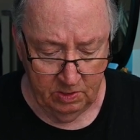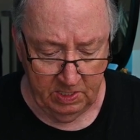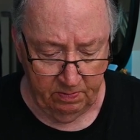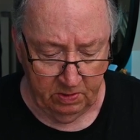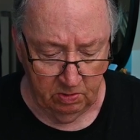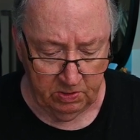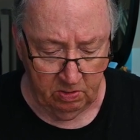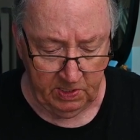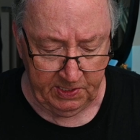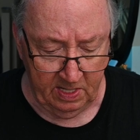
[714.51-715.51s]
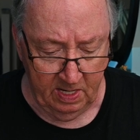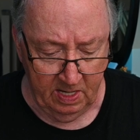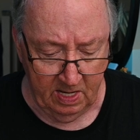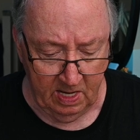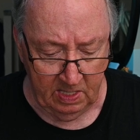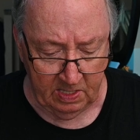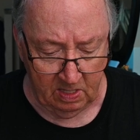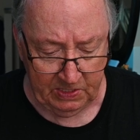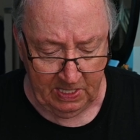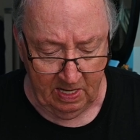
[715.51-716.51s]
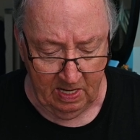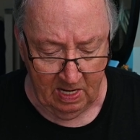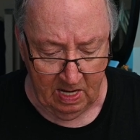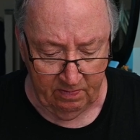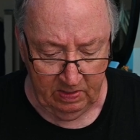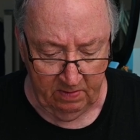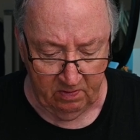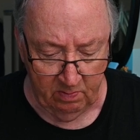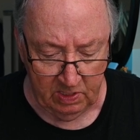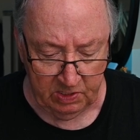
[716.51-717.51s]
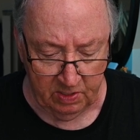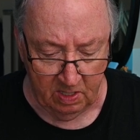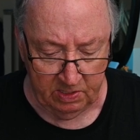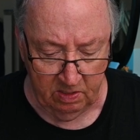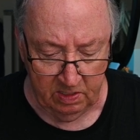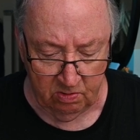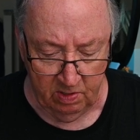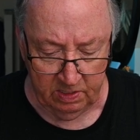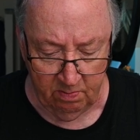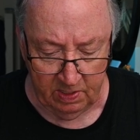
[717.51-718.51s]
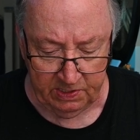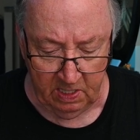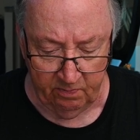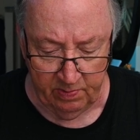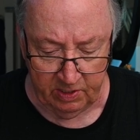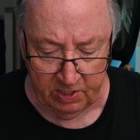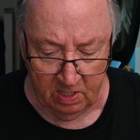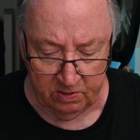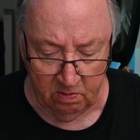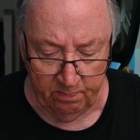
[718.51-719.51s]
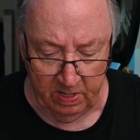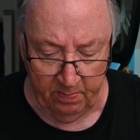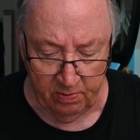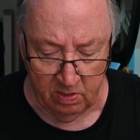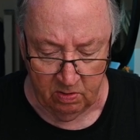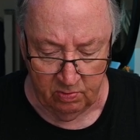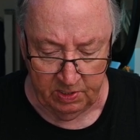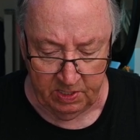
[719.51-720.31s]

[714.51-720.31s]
Jeff goes on to say, As I say, I have given much thought to this question myself, but thoughts on paper are one